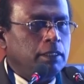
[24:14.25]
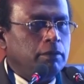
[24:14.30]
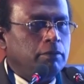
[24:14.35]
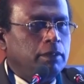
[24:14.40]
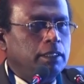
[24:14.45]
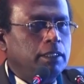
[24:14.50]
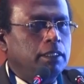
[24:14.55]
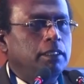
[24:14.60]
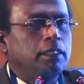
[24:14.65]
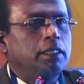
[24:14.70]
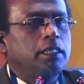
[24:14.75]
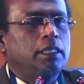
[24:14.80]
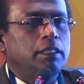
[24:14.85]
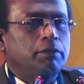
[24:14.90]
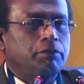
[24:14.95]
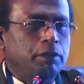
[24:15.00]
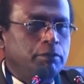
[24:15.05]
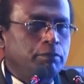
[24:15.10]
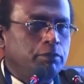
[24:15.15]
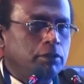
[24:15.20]
When the
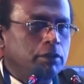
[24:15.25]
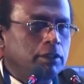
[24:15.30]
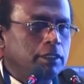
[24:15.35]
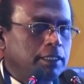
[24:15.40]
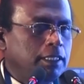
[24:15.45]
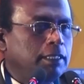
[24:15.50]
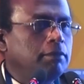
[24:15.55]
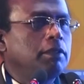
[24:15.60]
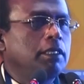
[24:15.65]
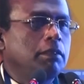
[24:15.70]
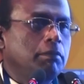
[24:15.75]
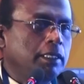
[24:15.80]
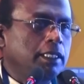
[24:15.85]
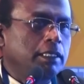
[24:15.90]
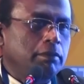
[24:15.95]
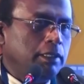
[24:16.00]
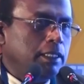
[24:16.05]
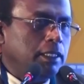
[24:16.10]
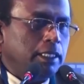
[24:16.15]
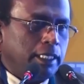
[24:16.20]
EF improves, then we will be
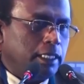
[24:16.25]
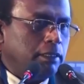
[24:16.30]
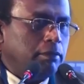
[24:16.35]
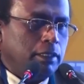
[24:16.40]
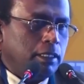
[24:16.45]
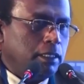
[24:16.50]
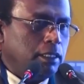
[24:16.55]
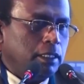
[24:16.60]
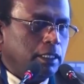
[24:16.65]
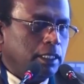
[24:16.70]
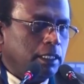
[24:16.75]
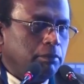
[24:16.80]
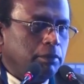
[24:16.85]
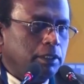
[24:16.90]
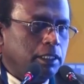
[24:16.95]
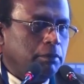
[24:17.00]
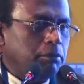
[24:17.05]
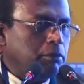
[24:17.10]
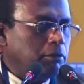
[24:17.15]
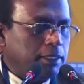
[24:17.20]
giving the
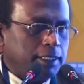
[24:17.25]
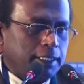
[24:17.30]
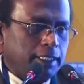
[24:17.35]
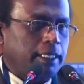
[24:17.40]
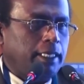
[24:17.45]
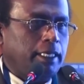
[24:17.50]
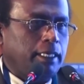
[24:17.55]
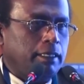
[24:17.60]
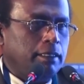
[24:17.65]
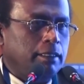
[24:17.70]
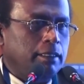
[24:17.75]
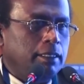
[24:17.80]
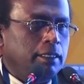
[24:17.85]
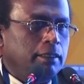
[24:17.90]
chemotherapy once again.